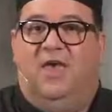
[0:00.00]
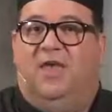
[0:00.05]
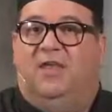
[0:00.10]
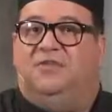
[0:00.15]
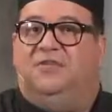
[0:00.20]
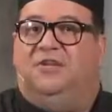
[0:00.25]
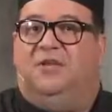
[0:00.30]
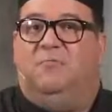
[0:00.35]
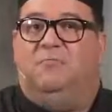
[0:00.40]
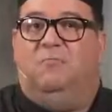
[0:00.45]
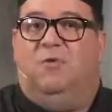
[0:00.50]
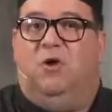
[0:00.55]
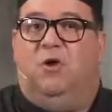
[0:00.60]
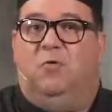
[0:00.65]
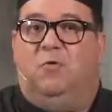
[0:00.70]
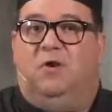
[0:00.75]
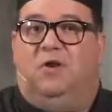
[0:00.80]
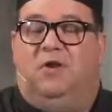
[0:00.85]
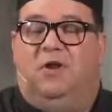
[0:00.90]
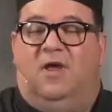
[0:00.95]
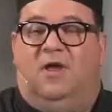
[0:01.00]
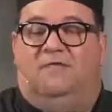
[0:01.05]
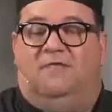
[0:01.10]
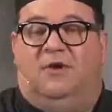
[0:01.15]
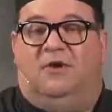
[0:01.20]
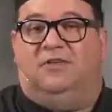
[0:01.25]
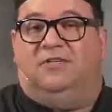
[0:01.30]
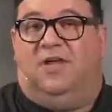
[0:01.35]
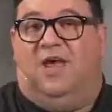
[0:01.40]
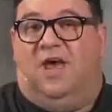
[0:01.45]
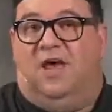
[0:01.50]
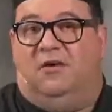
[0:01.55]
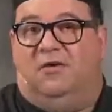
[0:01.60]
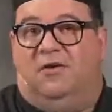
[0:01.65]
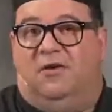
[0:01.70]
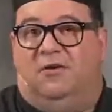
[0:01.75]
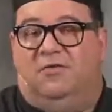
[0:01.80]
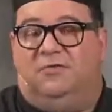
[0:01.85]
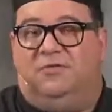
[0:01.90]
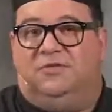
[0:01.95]
It's a component of our
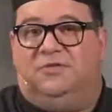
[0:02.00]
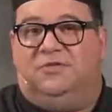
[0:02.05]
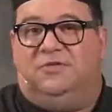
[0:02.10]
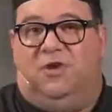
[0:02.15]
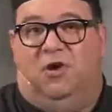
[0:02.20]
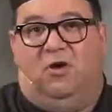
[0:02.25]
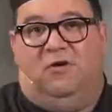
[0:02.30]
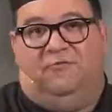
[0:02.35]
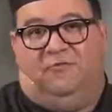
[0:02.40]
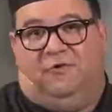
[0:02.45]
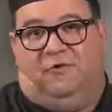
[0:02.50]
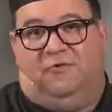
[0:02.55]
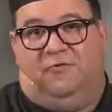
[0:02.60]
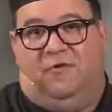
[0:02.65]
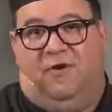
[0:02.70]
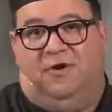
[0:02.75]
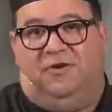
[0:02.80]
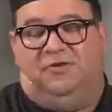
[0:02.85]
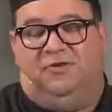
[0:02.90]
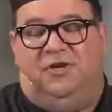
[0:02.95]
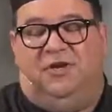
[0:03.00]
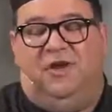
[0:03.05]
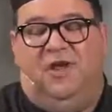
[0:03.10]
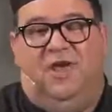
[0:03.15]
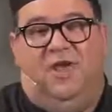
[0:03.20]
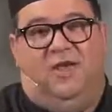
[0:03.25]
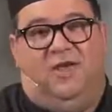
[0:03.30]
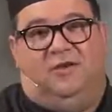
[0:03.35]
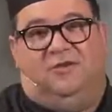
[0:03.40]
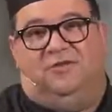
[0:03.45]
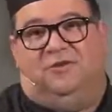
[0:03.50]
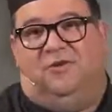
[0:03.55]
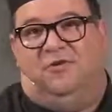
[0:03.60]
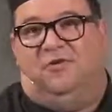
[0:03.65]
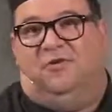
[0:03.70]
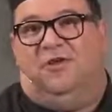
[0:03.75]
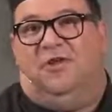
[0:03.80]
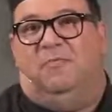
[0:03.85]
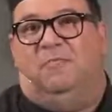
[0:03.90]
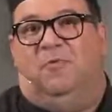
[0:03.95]
tacos, soft or crunchy. It's
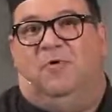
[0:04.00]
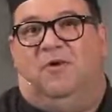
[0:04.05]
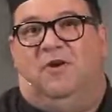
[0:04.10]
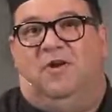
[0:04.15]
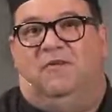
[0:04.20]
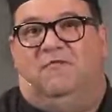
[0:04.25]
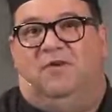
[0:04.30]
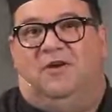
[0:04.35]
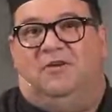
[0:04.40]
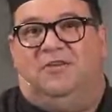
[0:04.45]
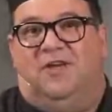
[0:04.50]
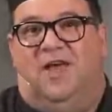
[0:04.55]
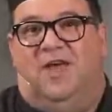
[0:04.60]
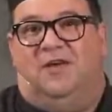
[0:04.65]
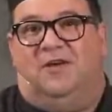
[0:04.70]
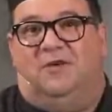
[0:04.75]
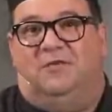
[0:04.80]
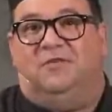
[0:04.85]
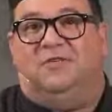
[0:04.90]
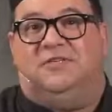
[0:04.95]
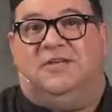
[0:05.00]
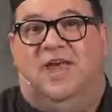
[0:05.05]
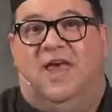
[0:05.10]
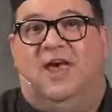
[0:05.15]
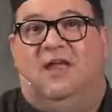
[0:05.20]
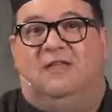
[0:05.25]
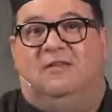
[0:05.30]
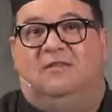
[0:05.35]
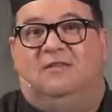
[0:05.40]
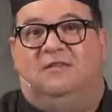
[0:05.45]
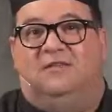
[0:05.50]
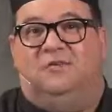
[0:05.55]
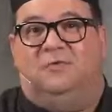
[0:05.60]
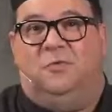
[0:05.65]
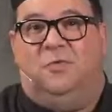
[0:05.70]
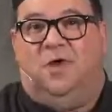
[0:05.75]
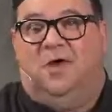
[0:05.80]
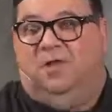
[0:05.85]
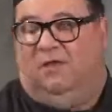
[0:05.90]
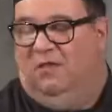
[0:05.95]
certainly a part of our taco salads as
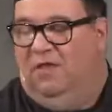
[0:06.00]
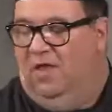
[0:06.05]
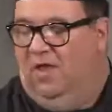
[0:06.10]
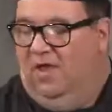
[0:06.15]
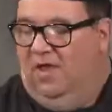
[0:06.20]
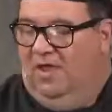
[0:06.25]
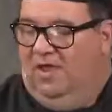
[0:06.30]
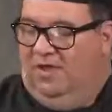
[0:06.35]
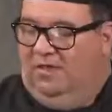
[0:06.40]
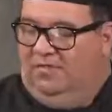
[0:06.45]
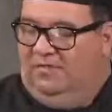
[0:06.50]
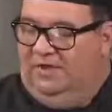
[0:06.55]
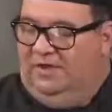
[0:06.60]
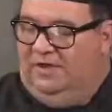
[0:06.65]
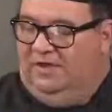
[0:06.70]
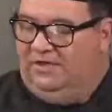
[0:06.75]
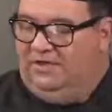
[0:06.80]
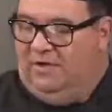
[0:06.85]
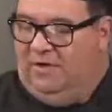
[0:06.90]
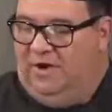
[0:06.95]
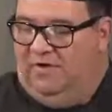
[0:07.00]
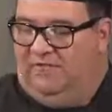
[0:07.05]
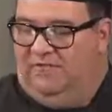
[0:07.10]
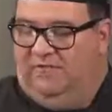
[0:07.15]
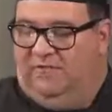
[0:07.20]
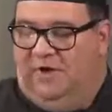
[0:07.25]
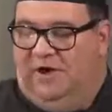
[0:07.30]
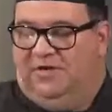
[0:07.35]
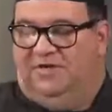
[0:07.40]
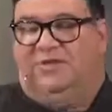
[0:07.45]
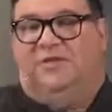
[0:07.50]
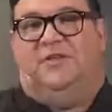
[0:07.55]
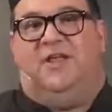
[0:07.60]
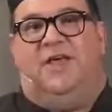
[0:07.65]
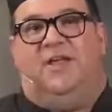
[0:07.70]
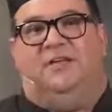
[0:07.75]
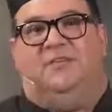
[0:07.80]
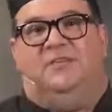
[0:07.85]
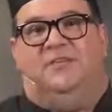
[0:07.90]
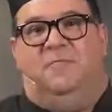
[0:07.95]
well. These are our fresh
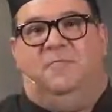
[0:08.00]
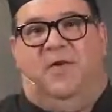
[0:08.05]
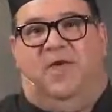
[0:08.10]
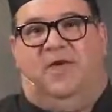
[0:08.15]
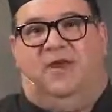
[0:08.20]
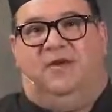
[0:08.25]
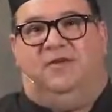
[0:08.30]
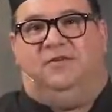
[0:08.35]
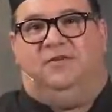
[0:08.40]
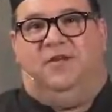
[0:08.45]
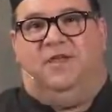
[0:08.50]
diced tomatoes.